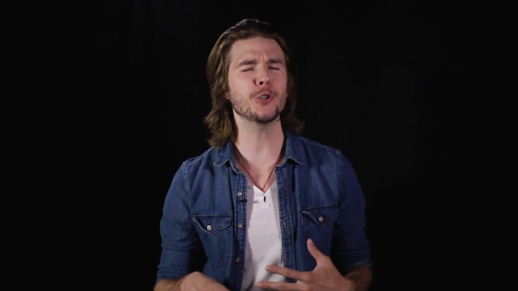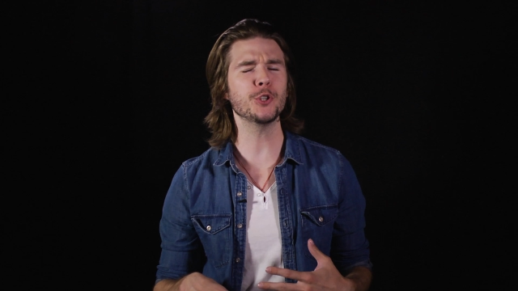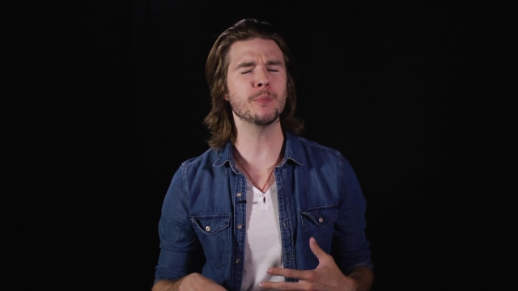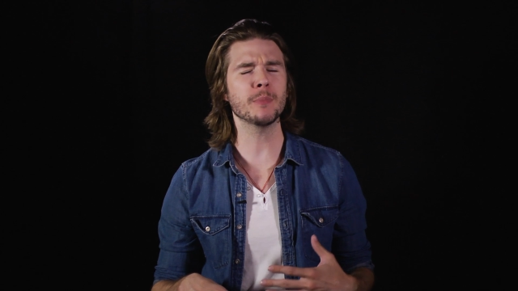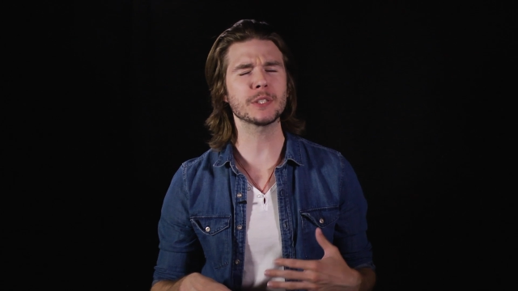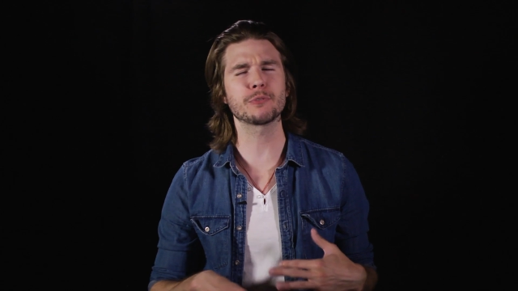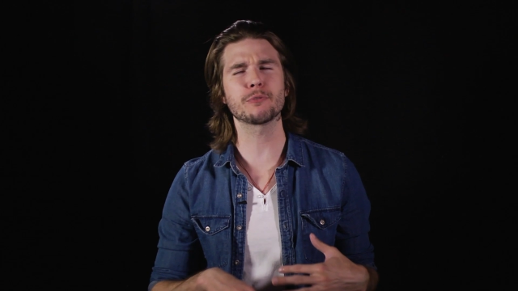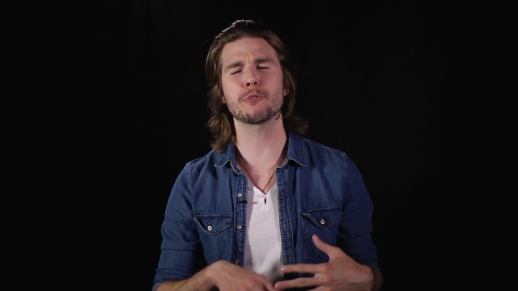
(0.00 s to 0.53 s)
you
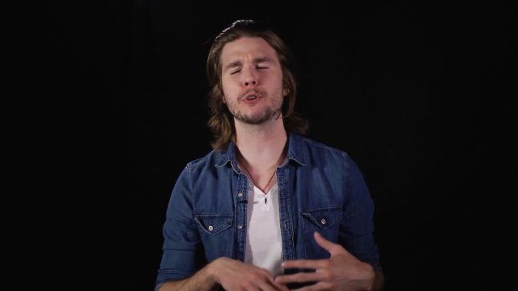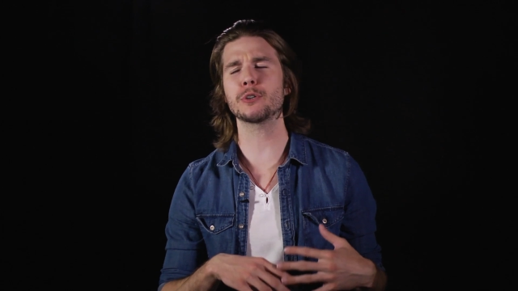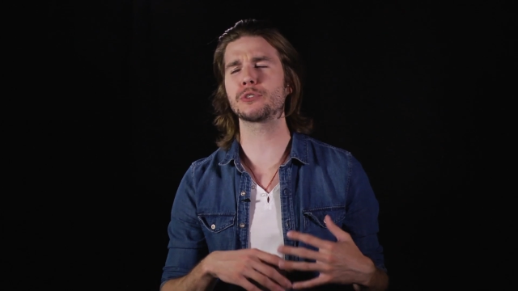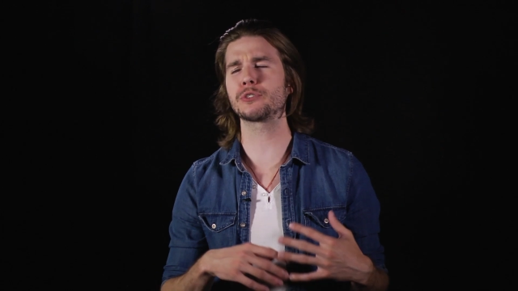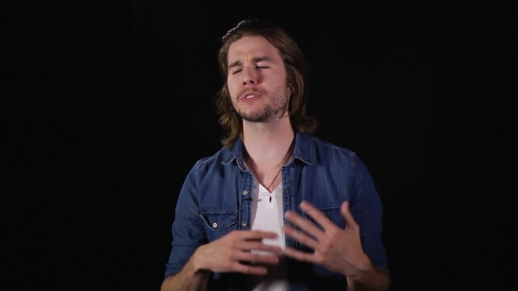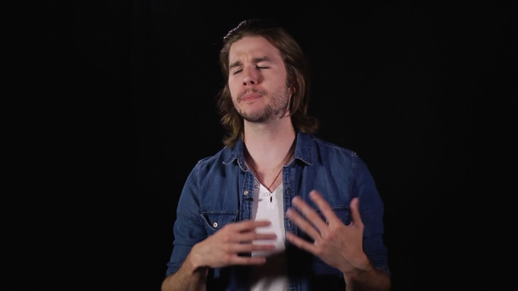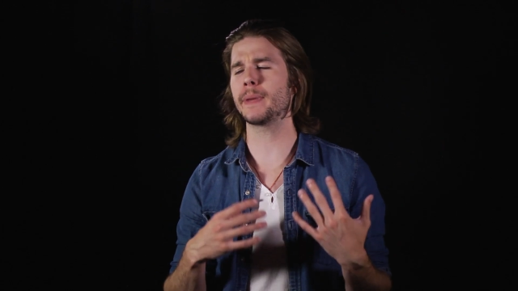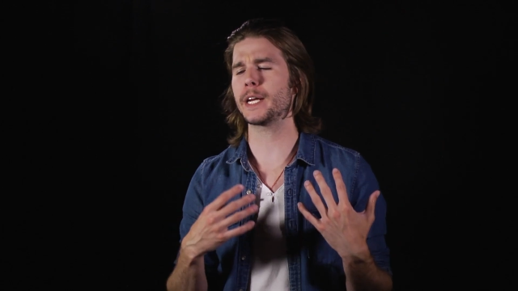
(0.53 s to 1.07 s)
must
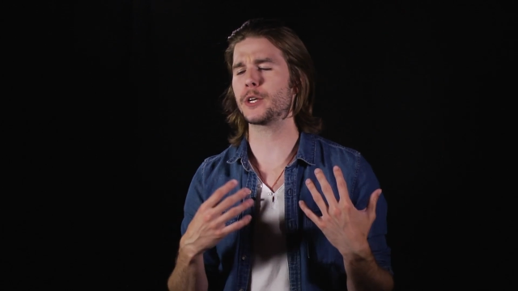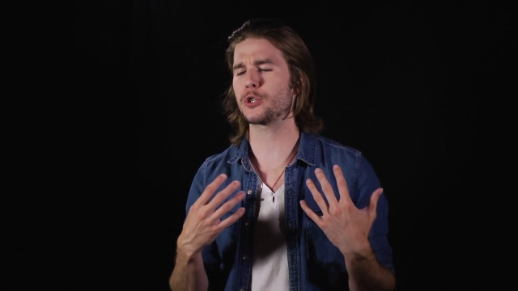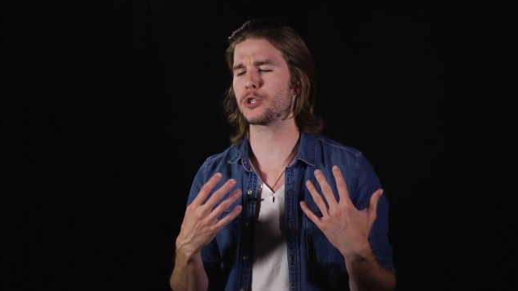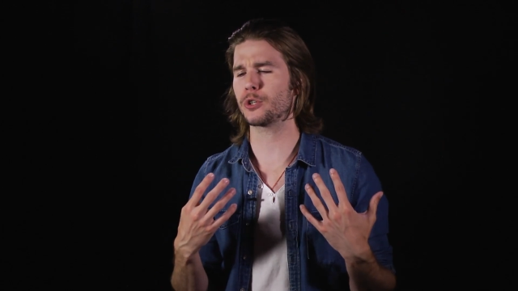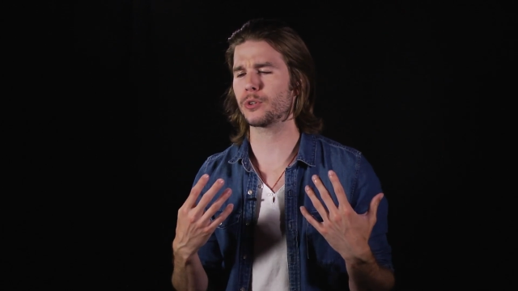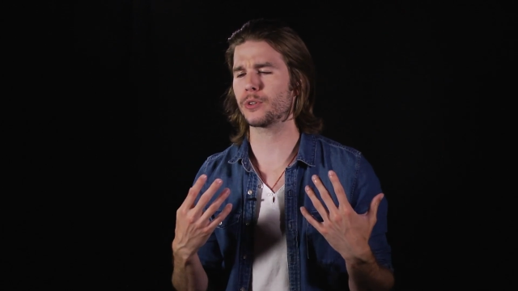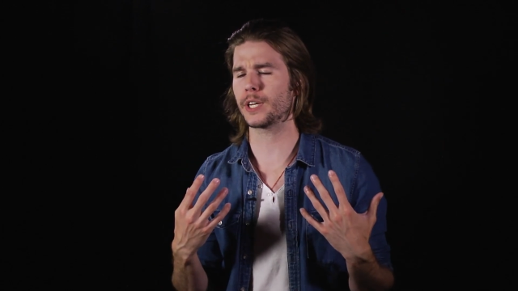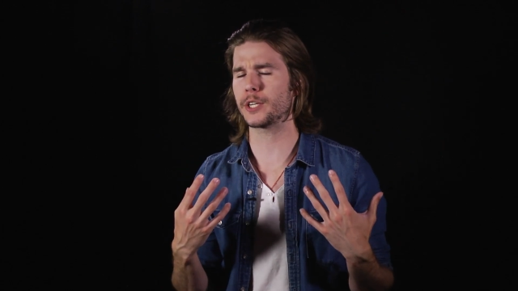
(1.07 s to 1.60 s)
first make
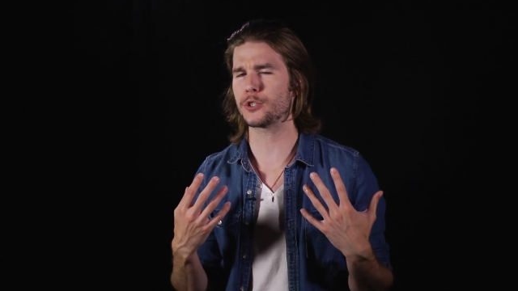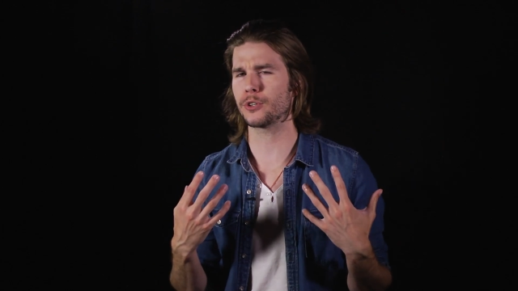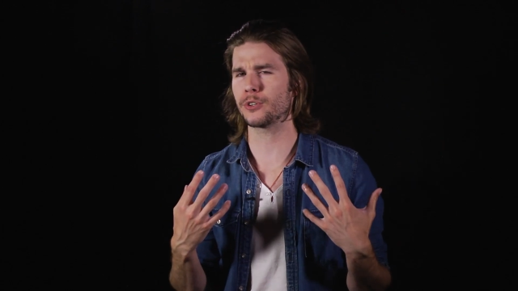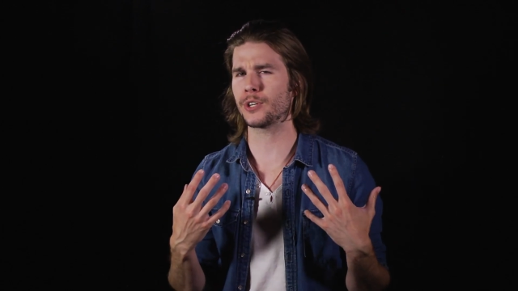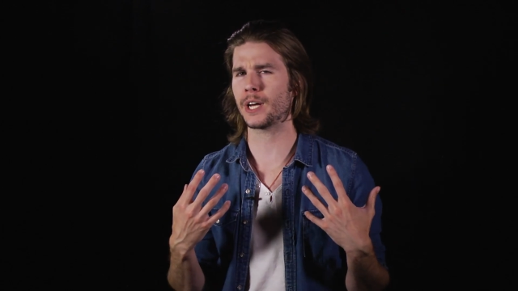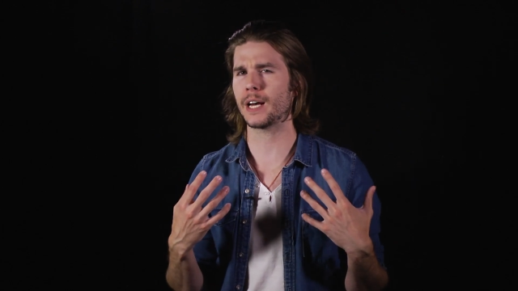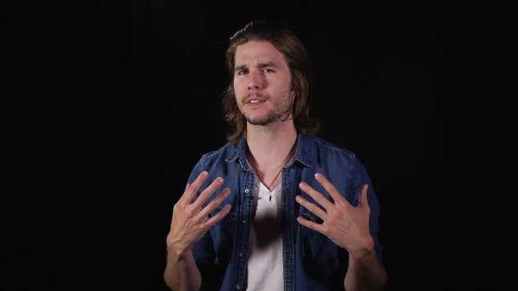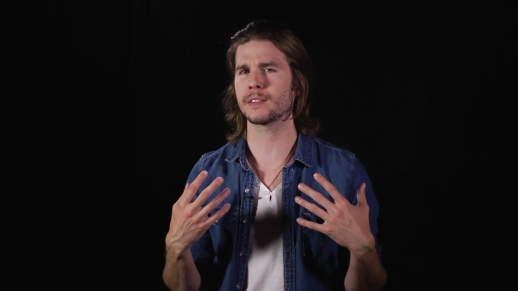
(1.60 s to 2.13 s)
sure that you're
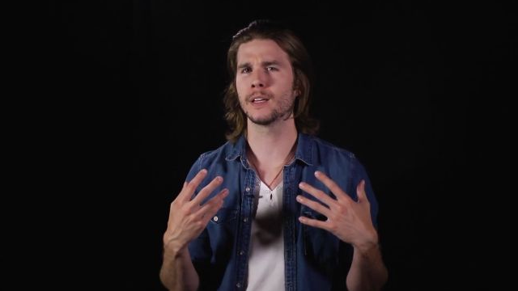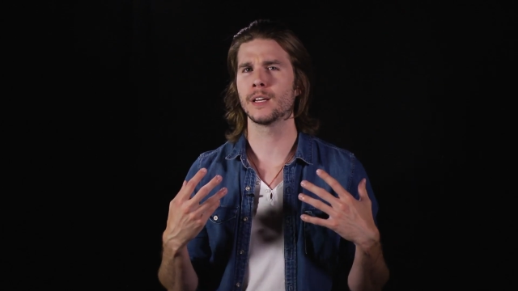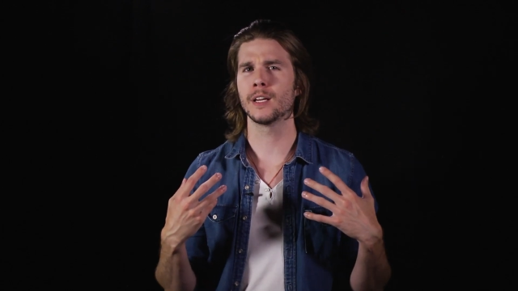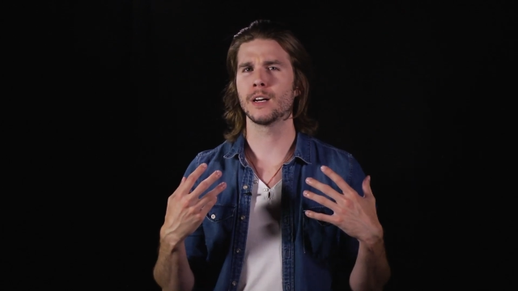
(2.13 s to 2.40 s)
not